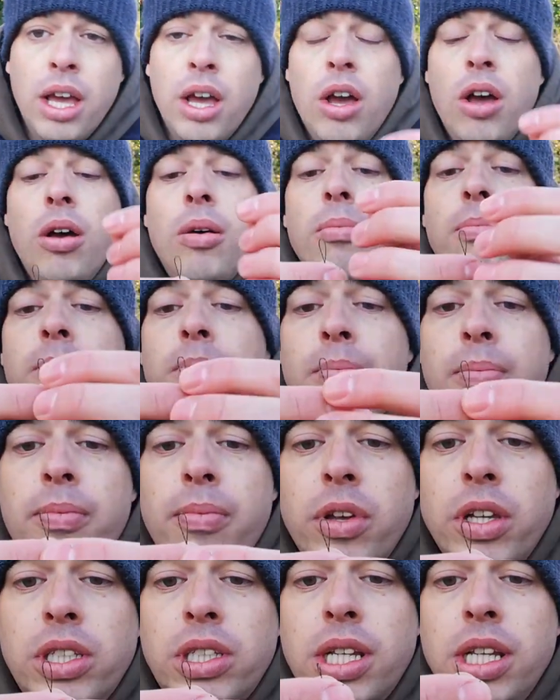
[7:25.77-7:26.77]
a
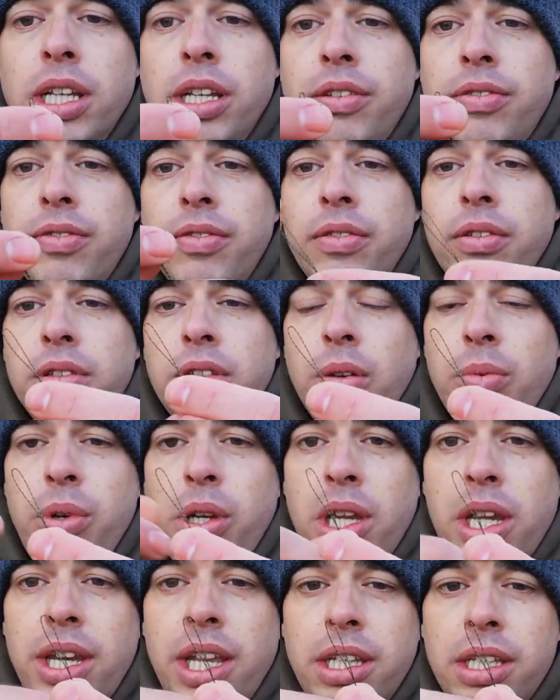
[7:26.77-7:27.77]
sleeve. So
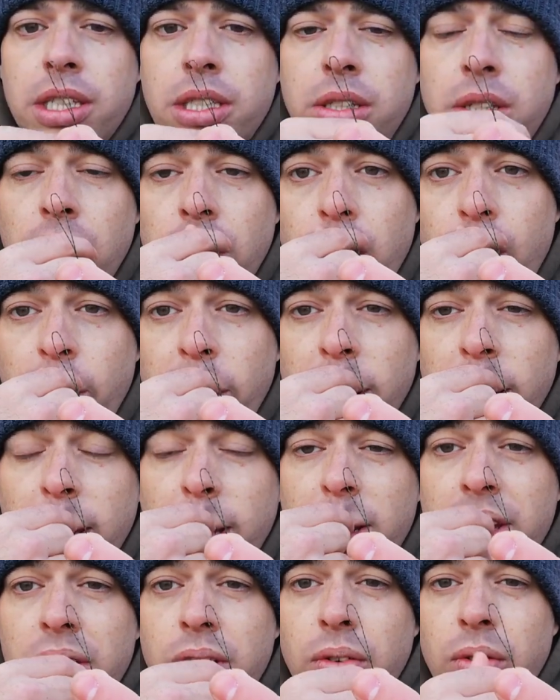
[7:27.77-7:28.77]
when you connect this to your quick
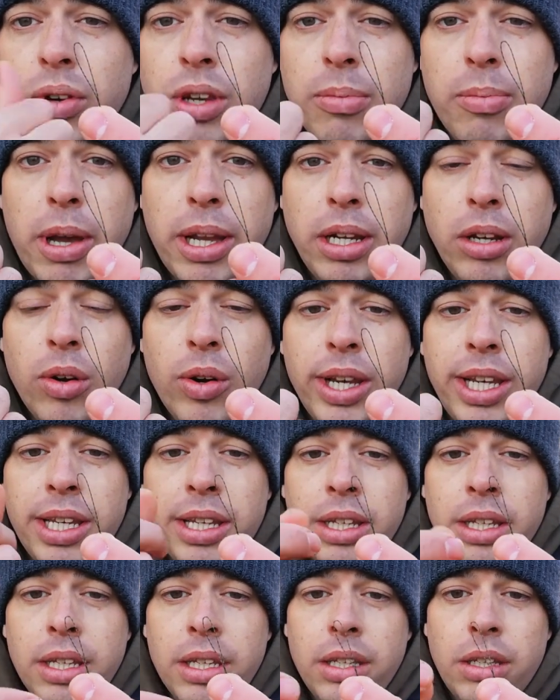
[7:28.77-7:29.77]
link or your main line,
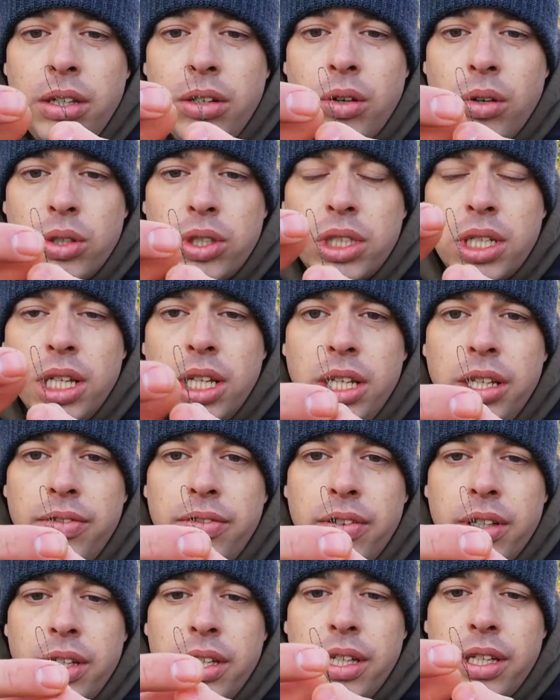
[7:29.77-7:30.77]
you've got a sleeve
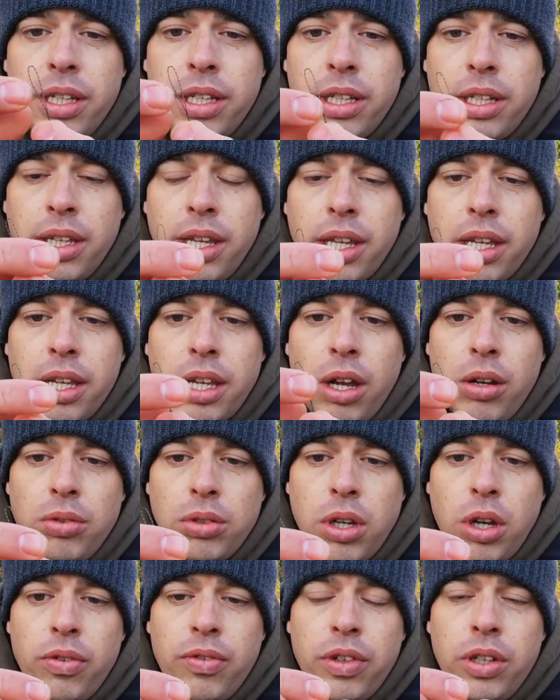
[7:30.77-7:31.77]
that
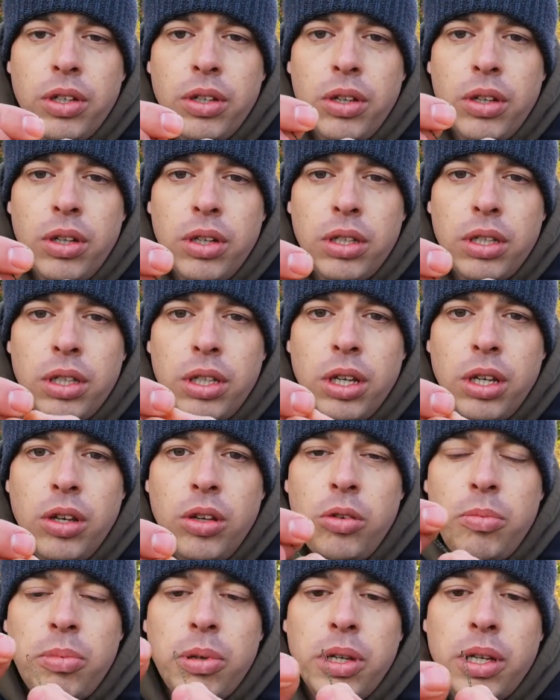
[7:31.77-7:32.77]
goes over your
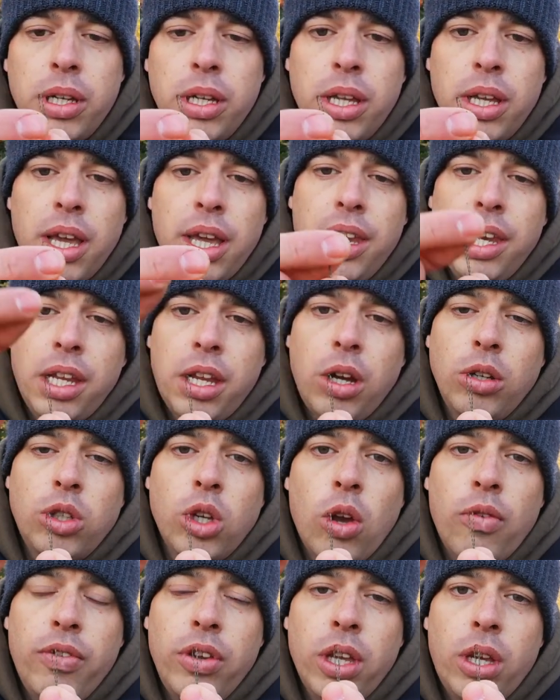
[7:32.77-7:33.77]
loop and then
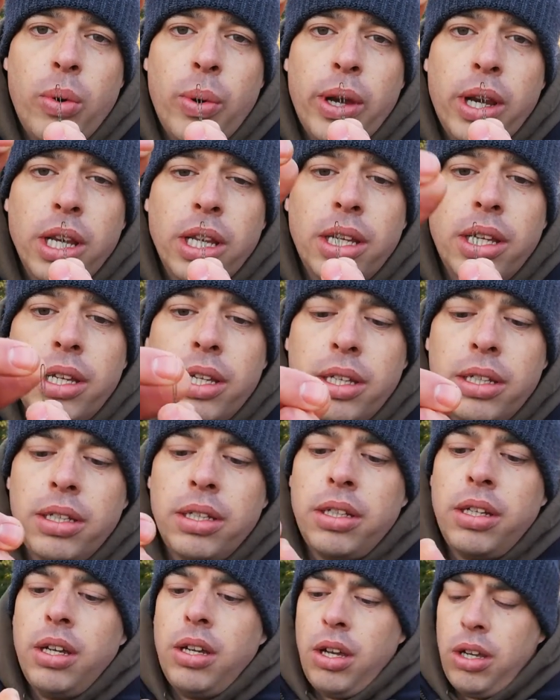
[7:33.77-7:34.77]
goes over your quick link.
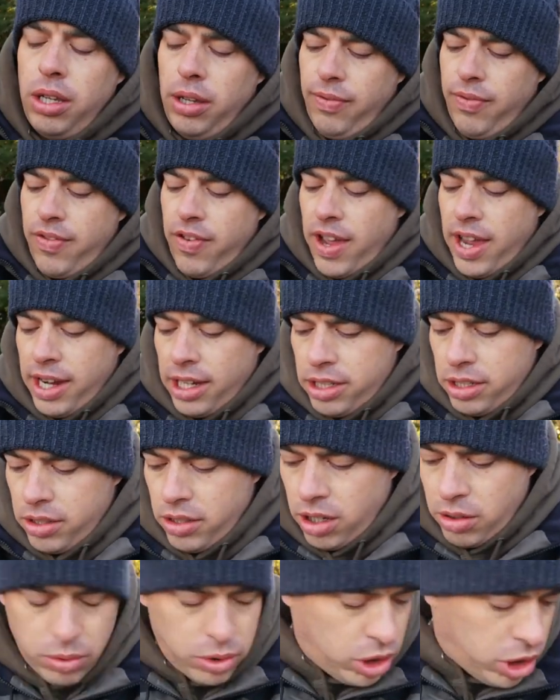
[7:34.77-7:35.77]
In fact,
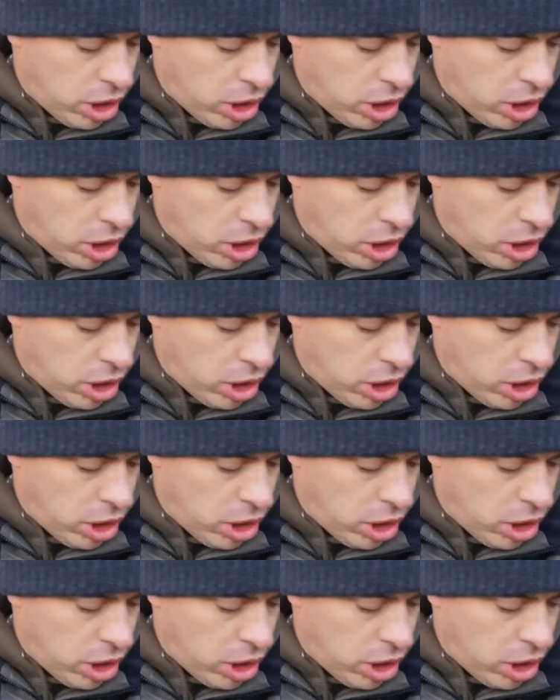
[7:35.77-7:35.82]
I will